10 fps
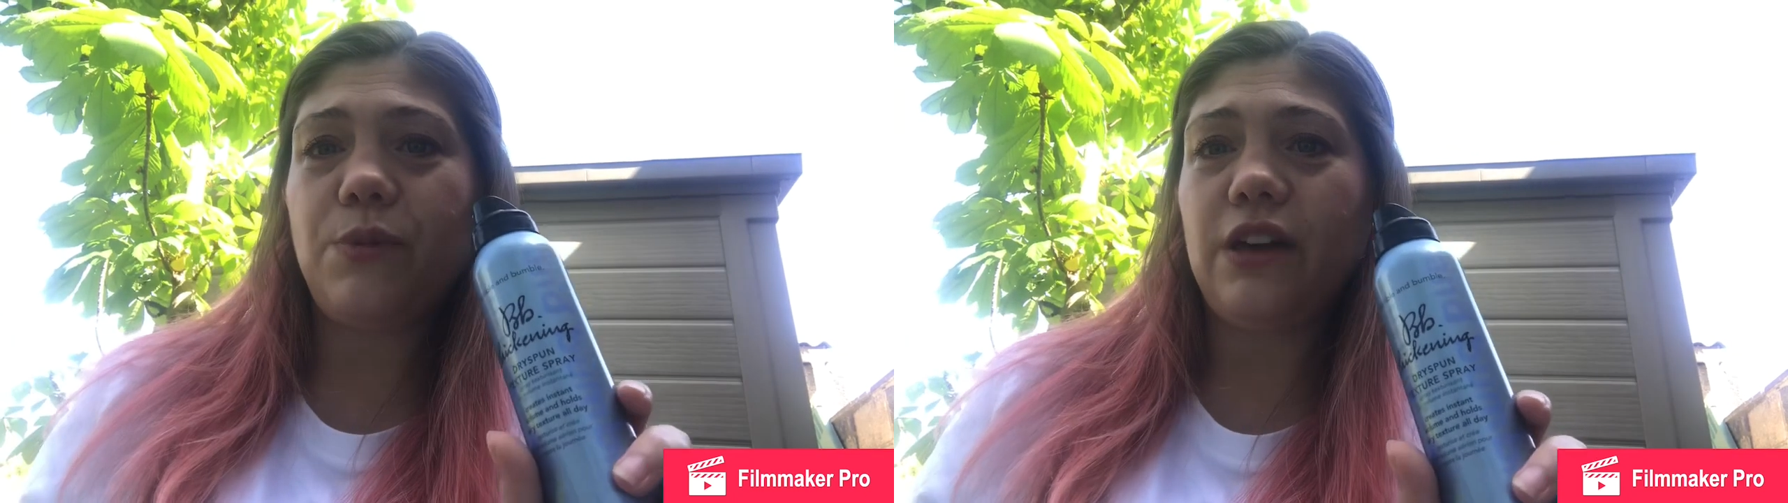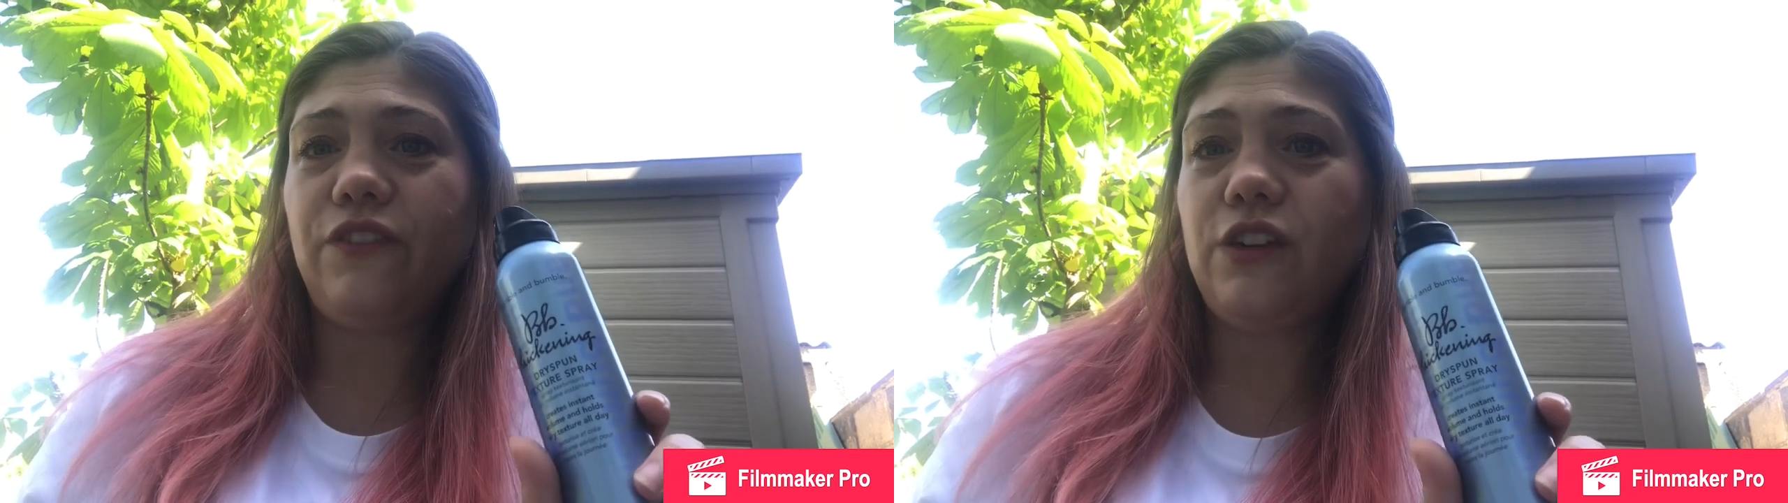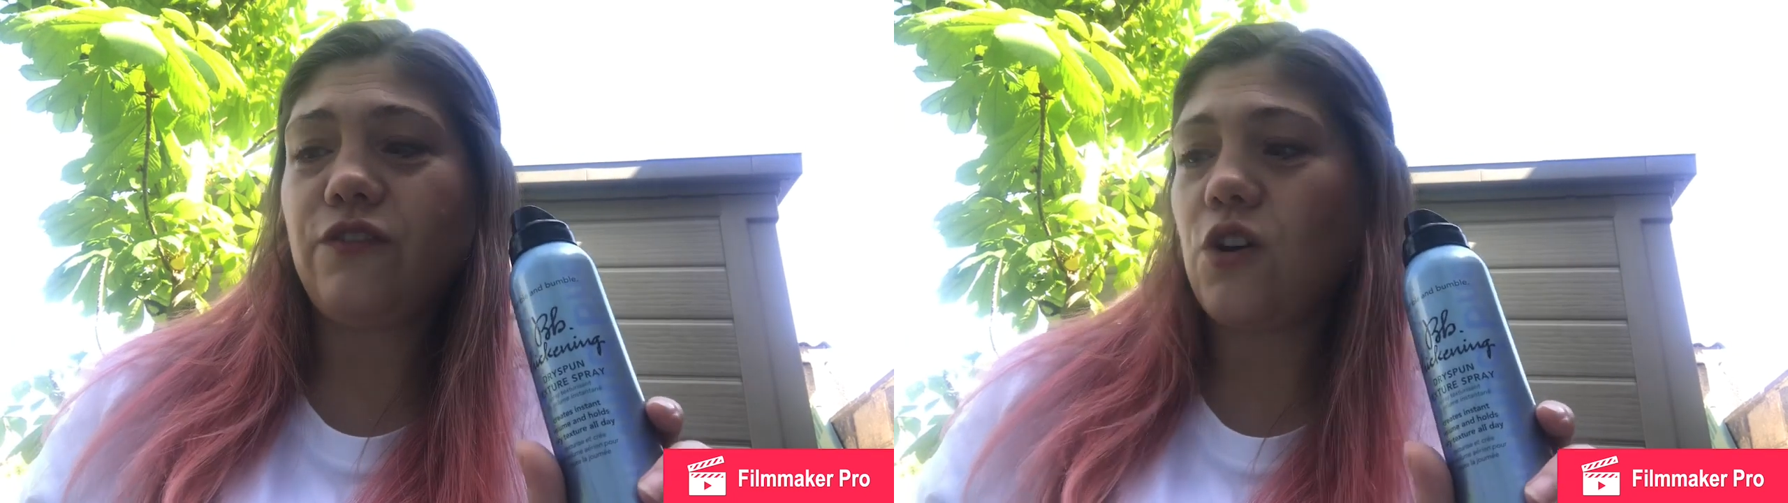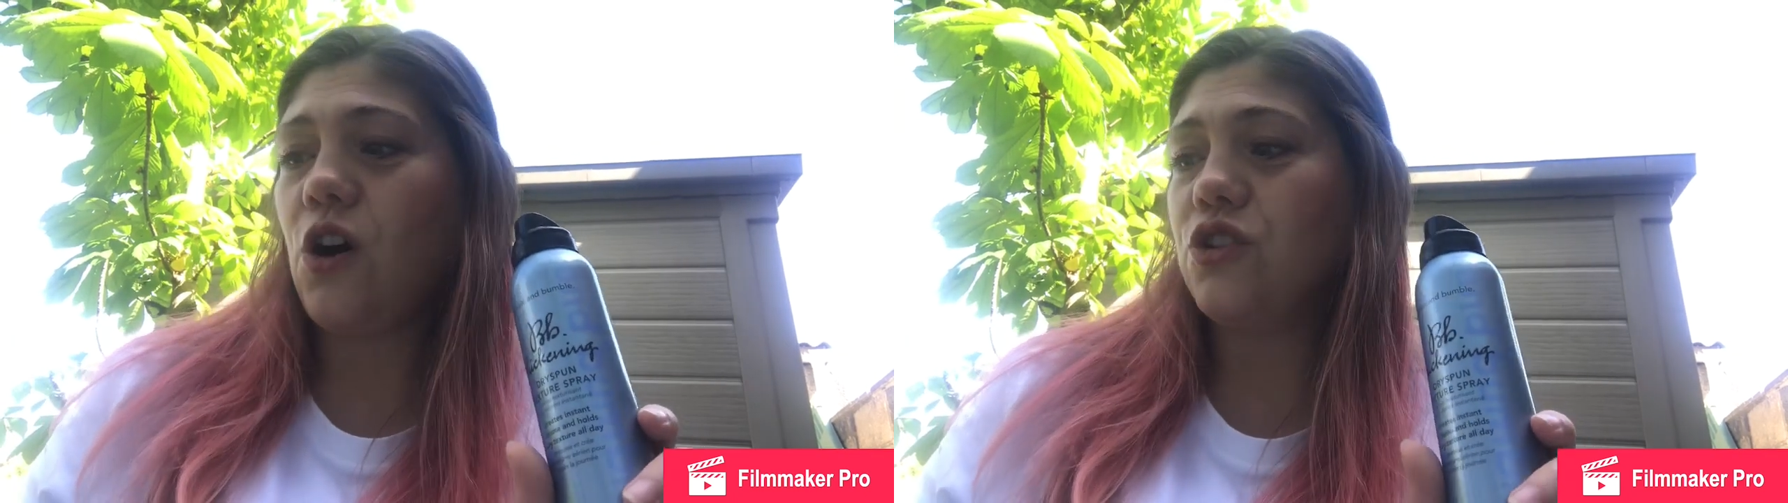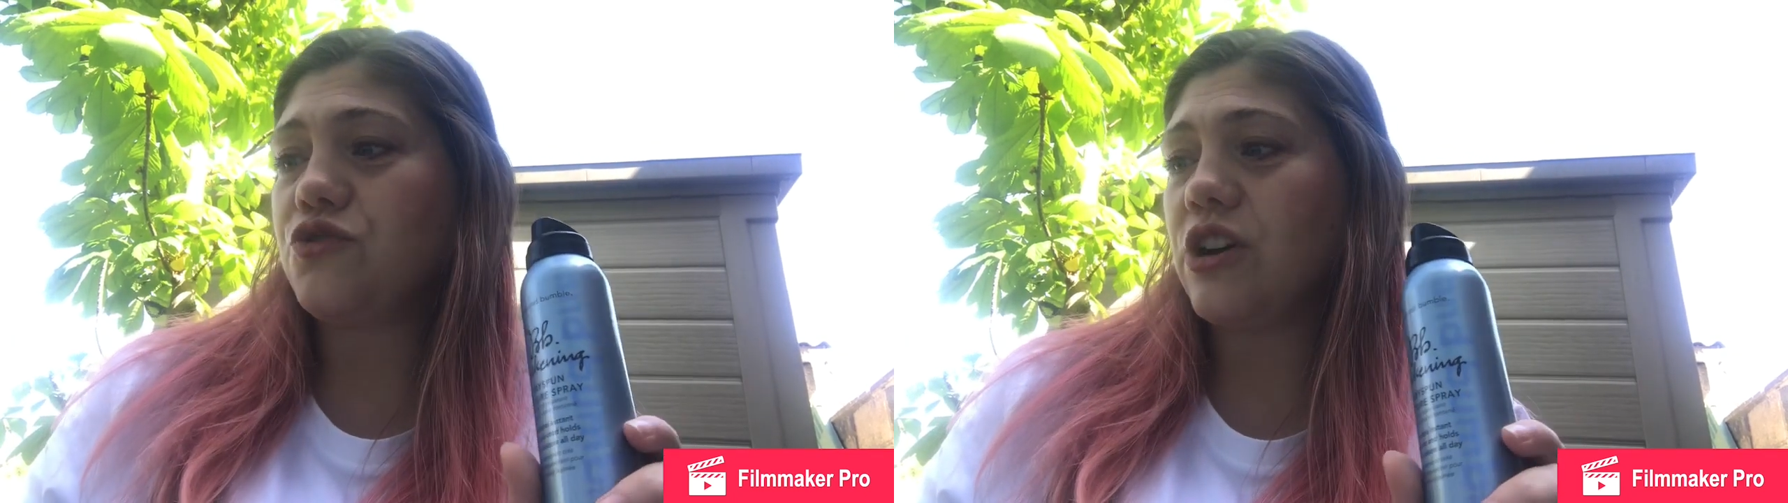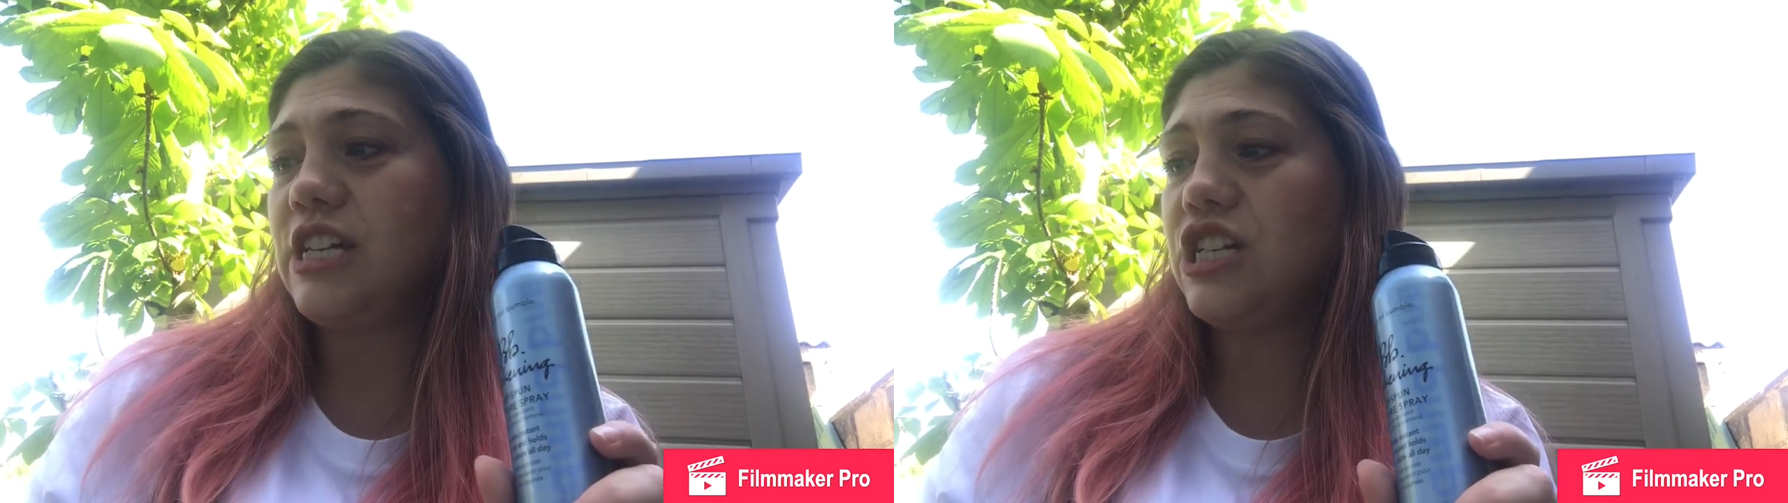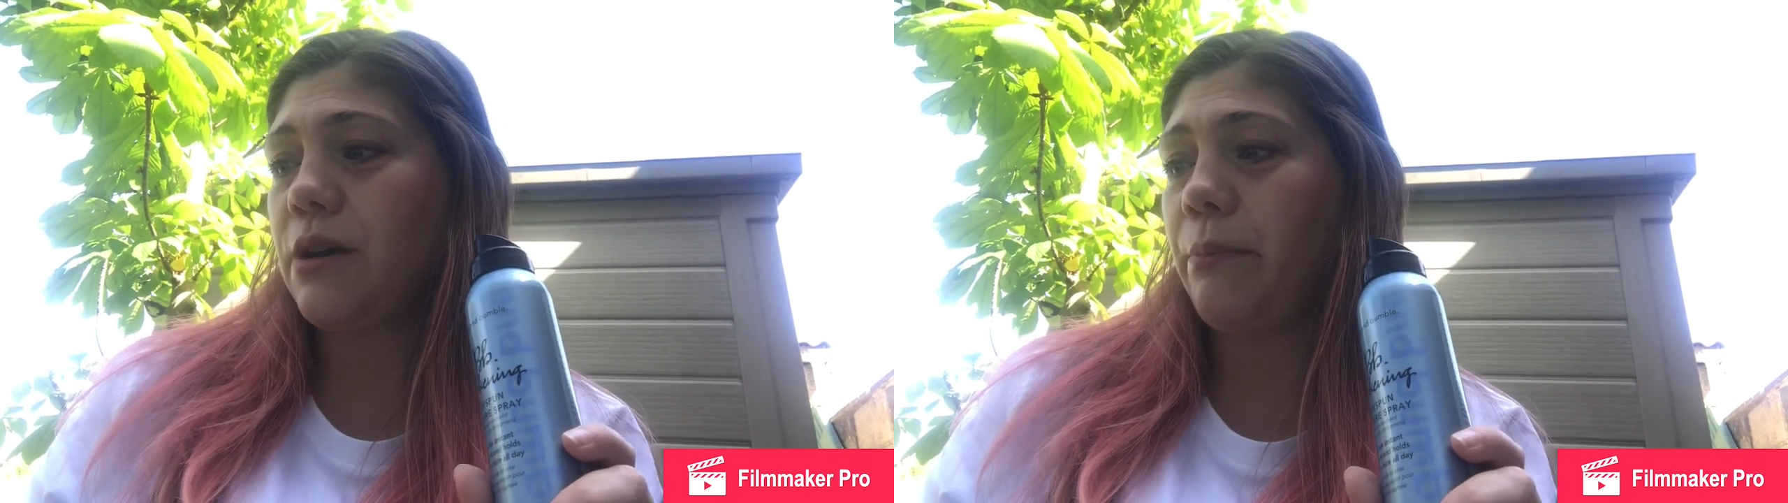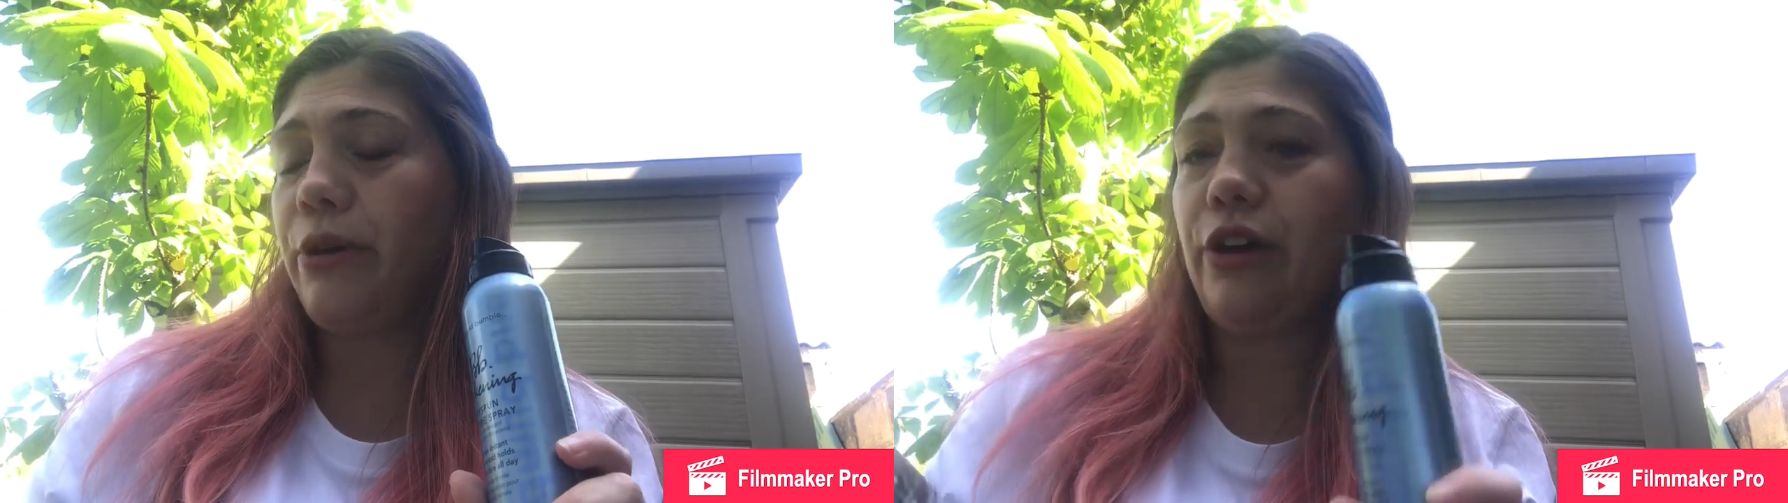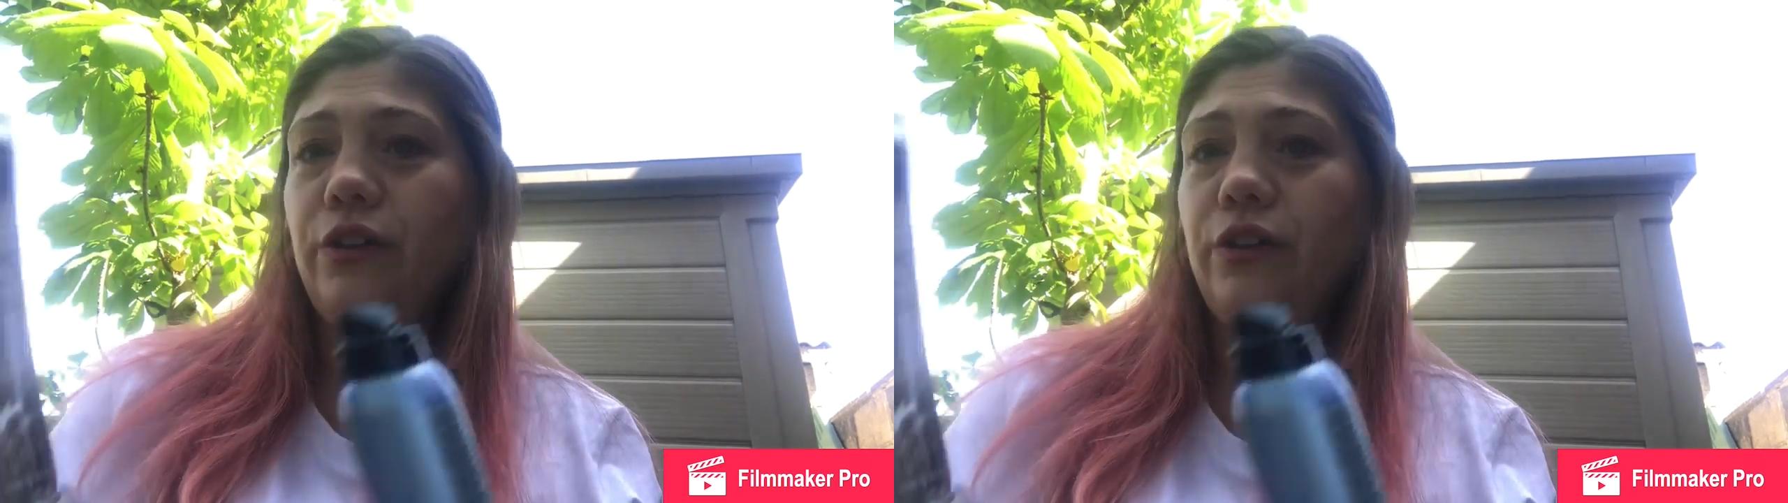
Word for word: but if you've got dry shampoo,